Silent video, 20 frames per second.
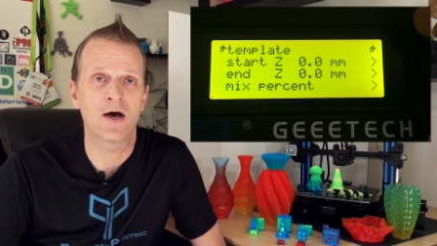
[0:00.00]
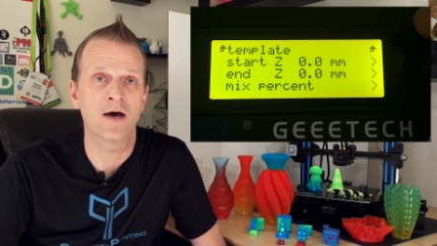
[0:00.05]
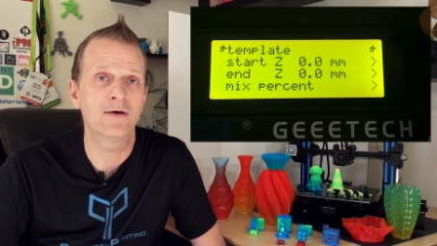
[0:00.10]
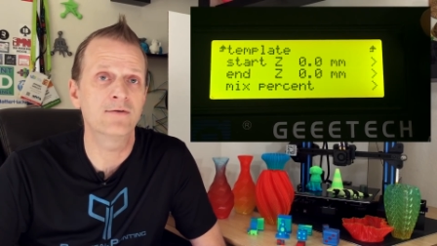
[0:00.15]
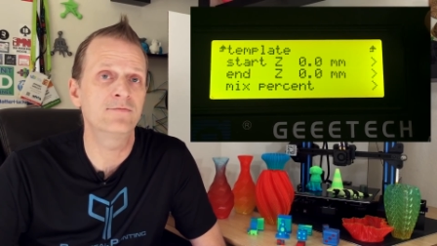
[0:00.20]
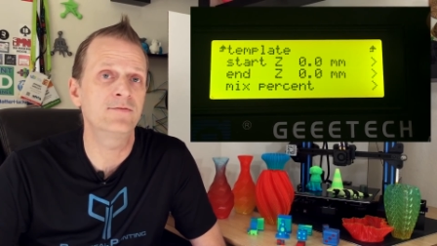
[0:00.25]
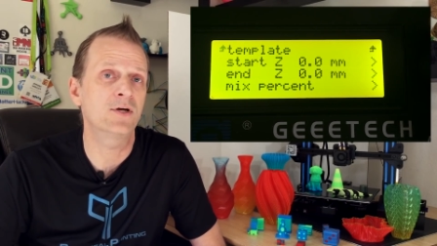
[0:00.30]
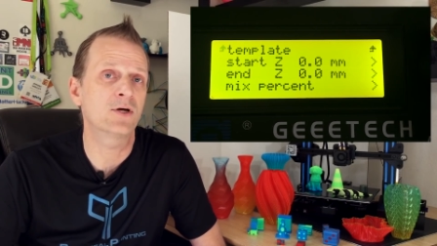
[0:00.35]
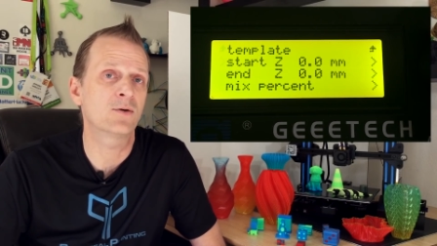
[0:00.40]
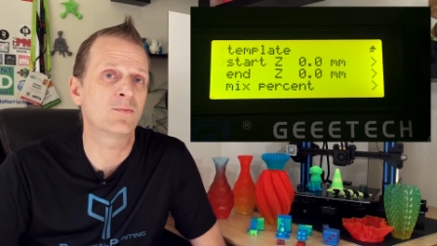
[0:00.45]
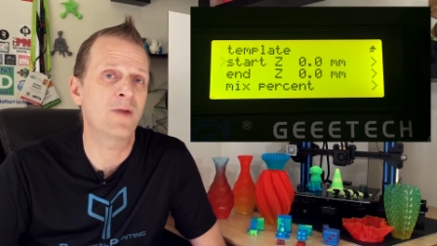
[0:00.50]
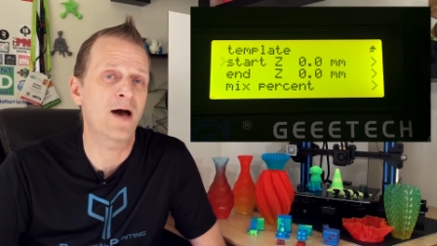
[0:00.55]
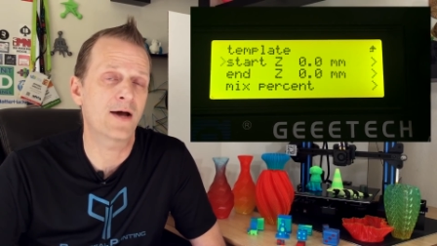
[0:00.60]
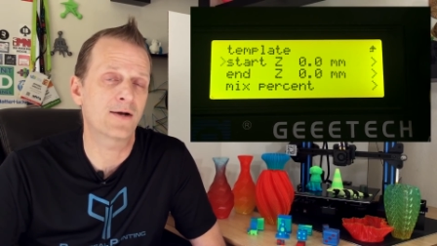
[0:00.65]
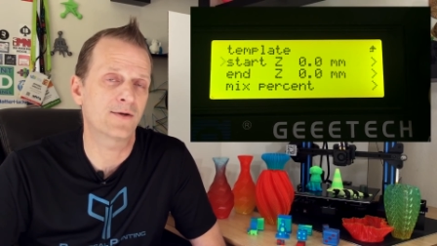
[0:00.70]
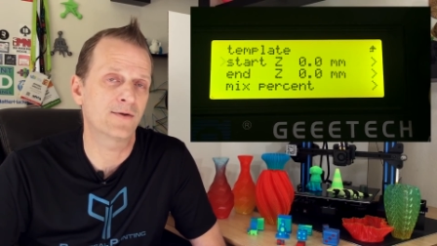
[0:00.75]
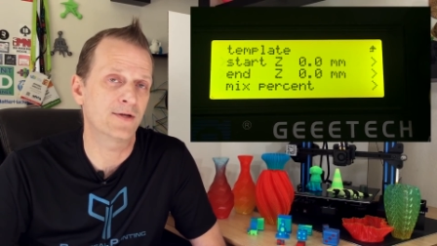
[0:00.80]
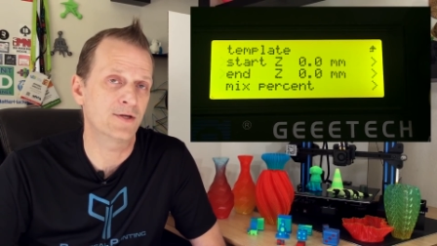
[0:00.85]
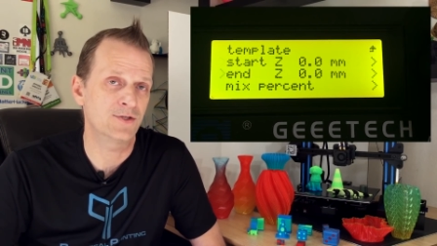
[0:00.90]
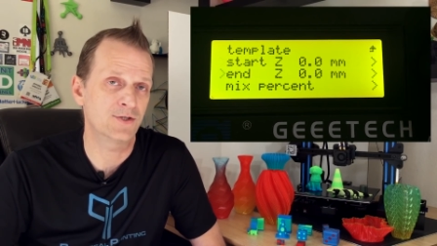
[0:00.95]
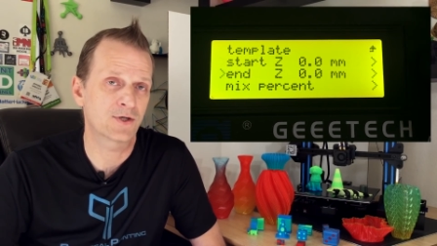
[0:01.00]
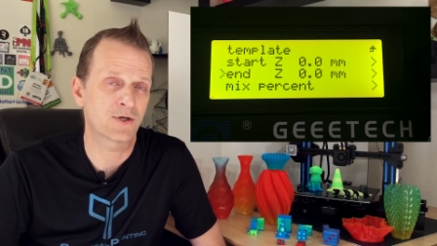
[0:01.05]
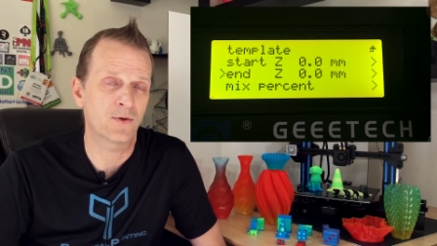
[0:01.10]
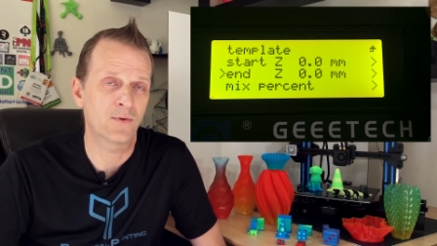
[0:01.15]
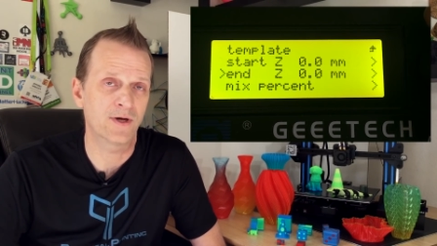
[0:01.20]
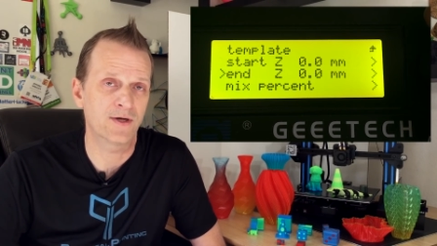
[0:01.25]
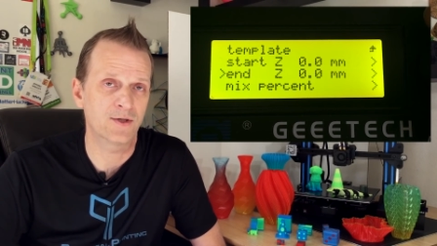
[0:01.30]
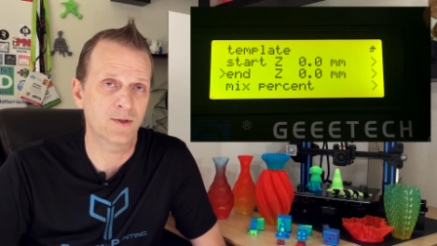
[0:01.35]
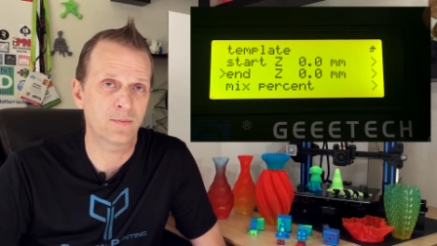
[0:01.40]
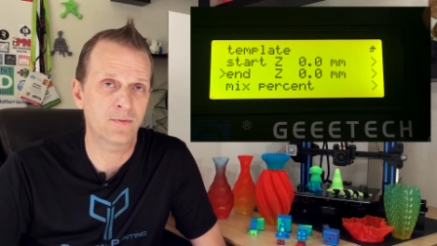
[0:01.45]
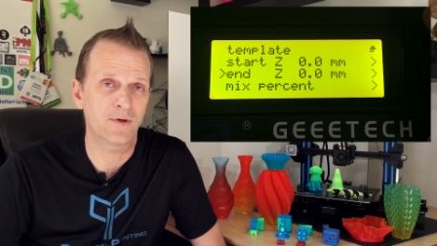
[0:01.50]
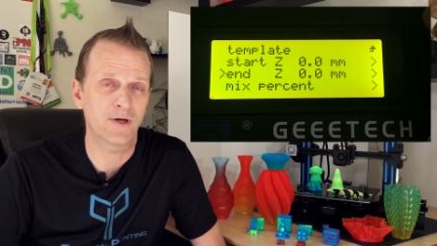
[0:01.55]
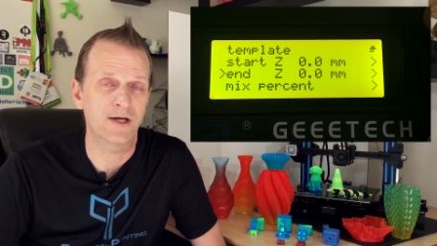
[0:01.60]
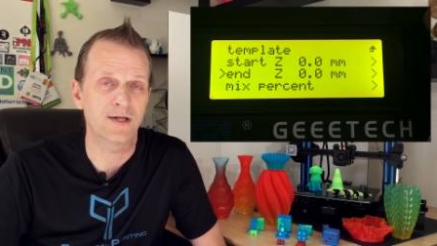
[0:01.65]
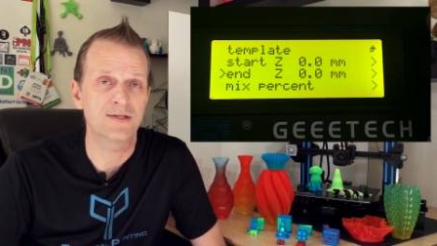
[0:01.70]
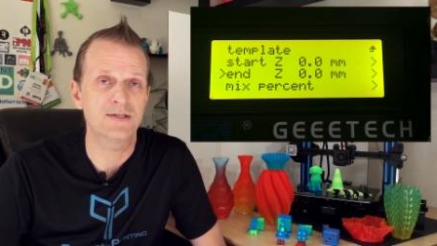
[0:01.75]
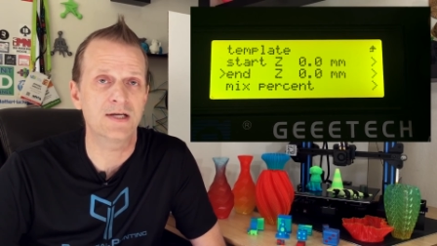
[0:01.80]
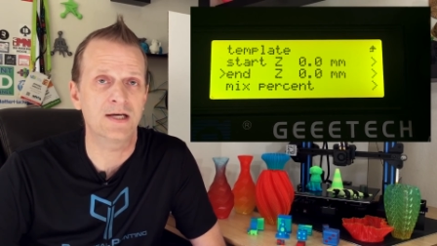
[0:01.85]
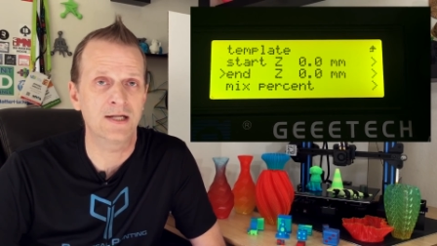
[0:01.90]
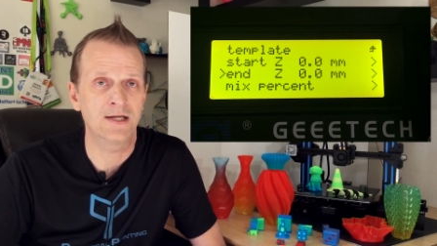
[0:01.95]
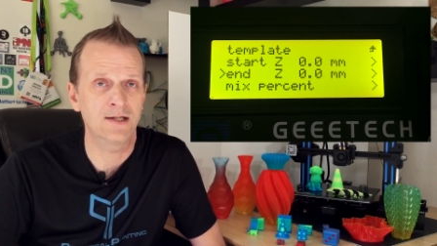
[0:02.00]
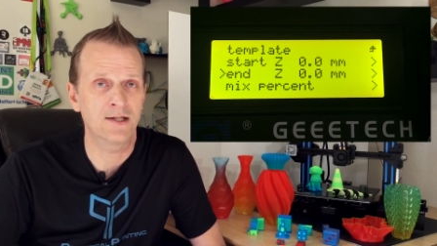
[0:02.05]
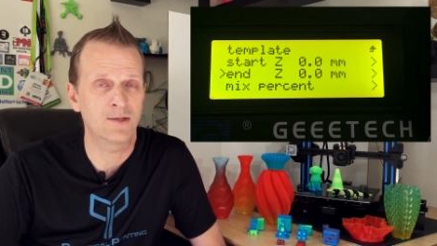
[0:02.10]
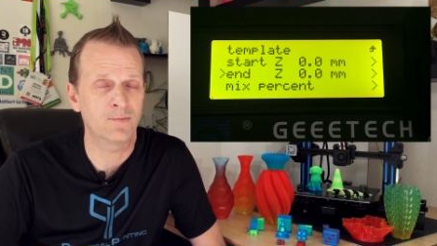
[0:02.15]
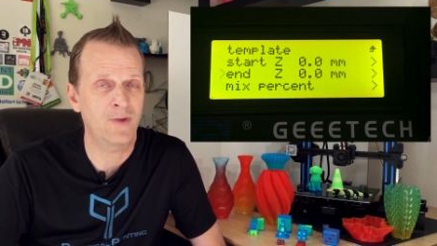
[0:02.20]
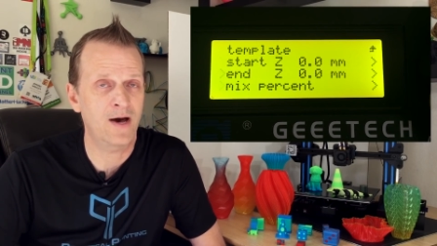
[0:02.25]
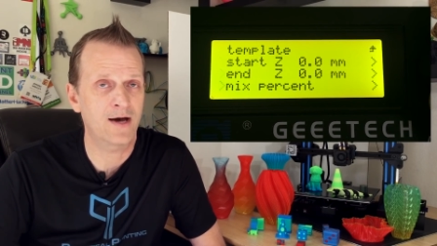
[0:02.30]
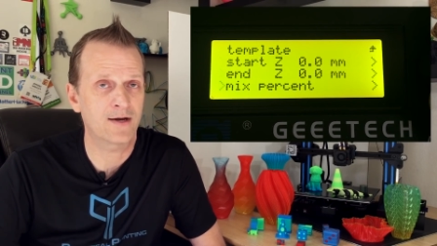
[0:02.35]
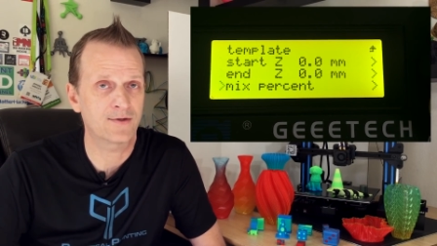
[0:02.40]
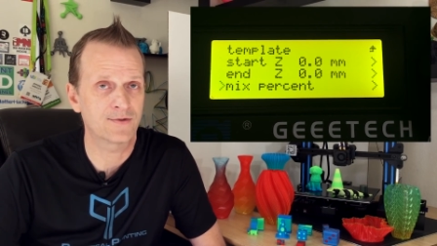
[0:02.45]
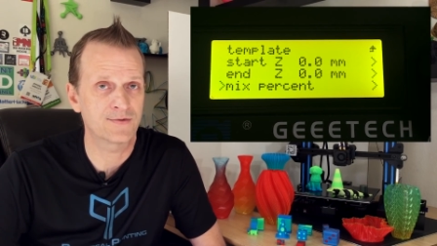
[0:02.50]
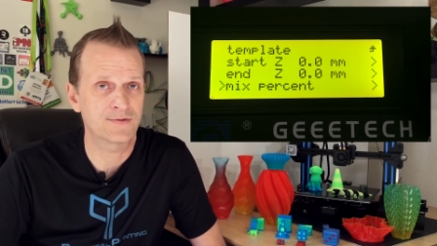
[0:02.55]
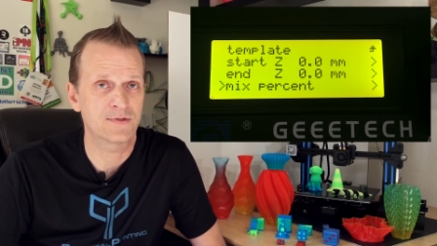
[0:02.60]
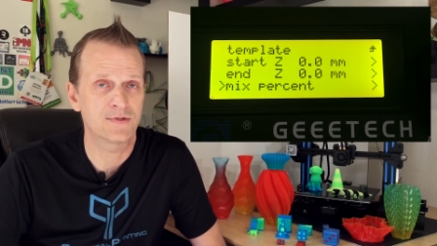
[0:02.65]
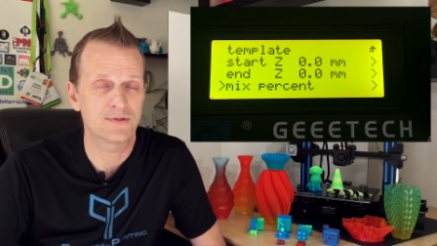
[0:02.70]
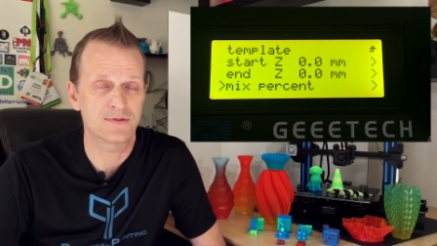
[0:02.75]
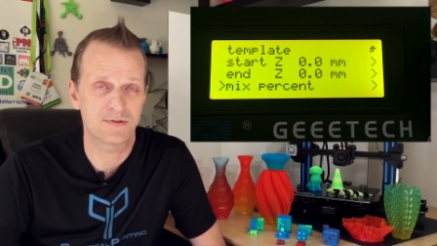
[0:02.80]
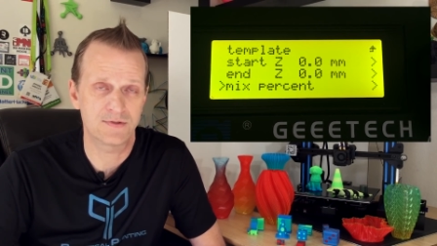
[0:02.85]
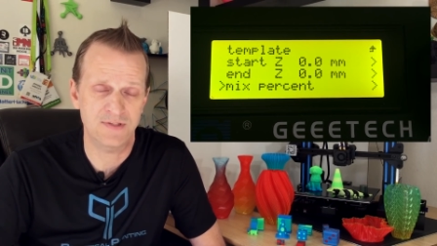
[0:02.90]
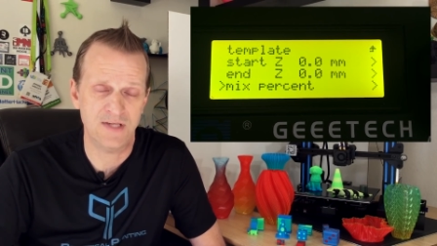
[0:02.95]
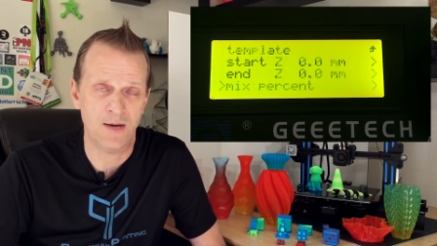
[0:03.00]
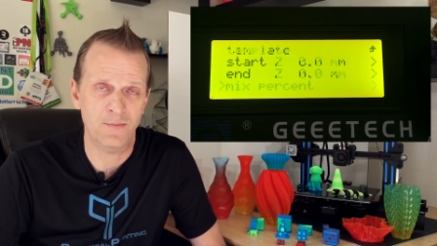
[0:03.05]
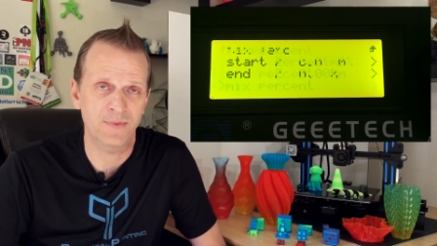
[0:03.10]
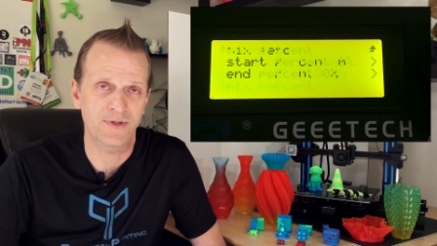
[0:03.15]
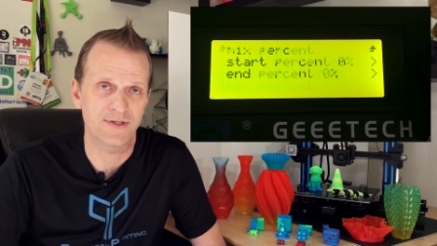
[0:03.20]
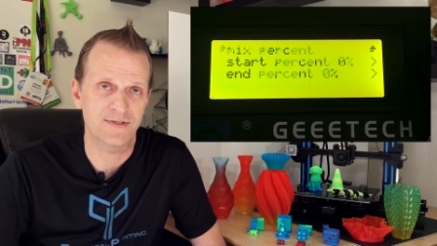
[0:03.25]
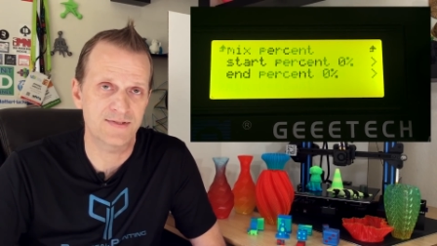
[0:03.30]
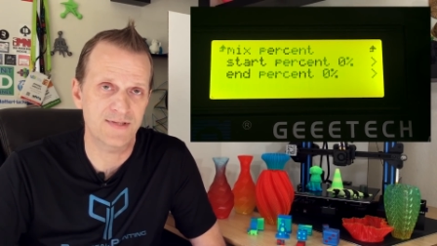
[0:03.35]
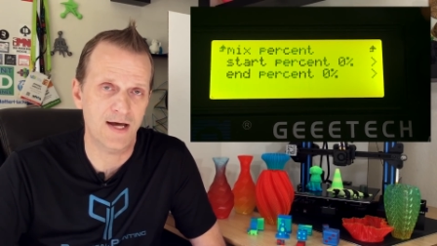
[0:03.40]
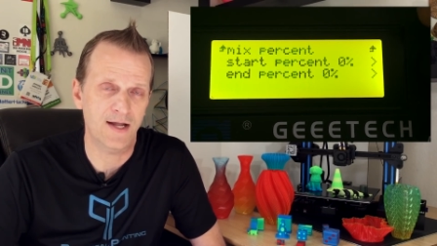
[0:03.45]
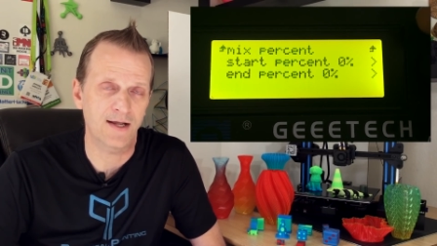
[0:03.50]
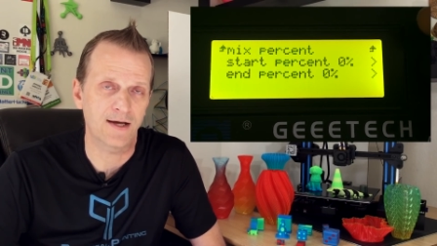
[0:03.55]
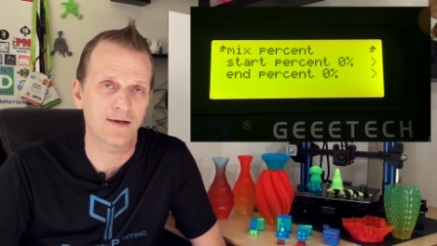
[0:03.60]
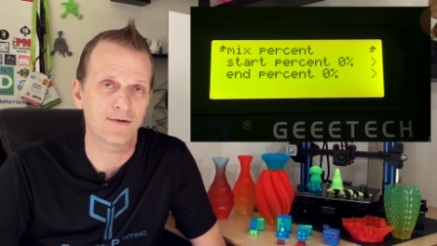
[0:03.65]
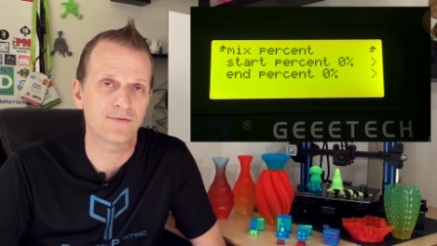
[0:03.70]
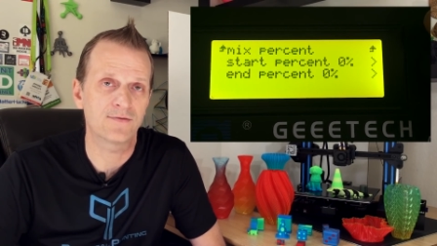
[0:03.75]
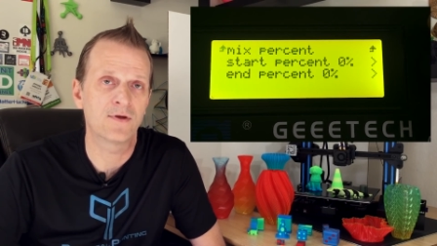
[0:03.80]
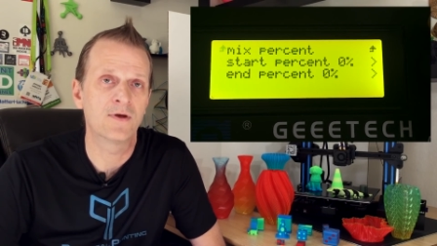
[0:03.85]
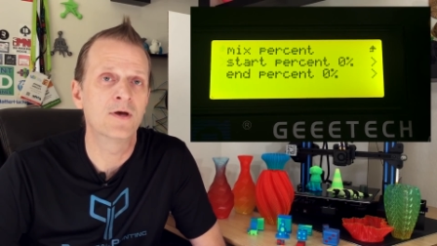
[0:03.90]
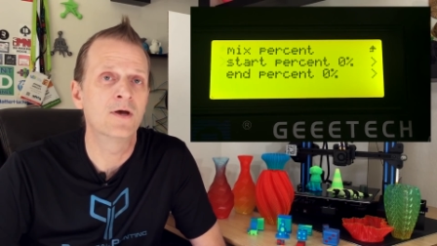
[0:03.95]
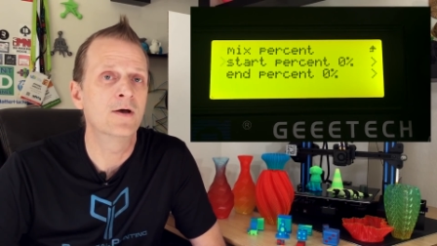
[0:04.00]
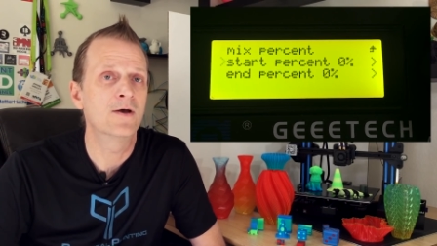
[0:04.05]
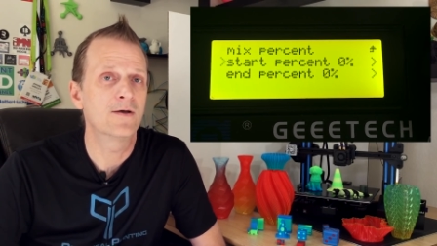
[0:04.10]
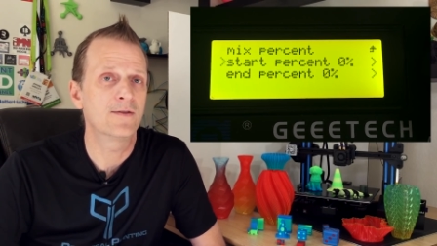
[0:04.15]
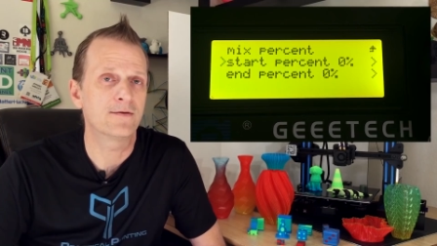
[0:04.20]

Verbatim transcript: of your model that you're going to print into the model's template settings